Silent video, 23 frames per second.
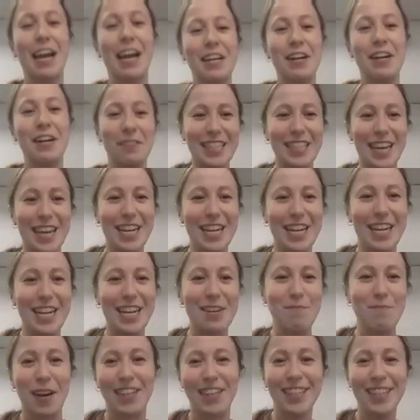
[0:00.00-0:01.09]
I know we say
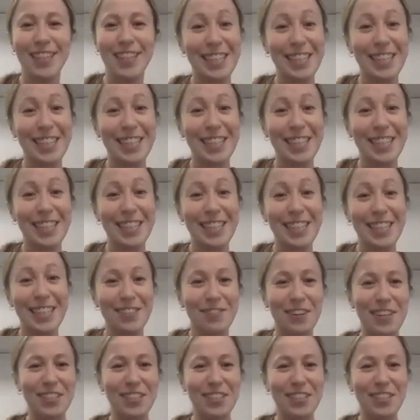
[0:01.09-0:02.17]
it, but it is
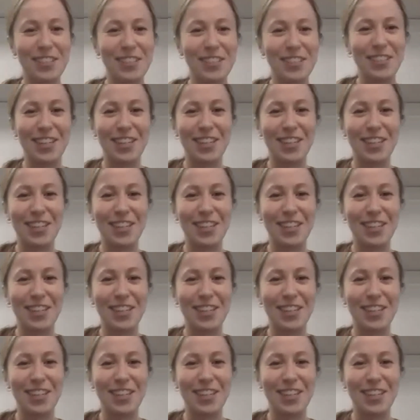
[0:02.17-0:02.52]
very true.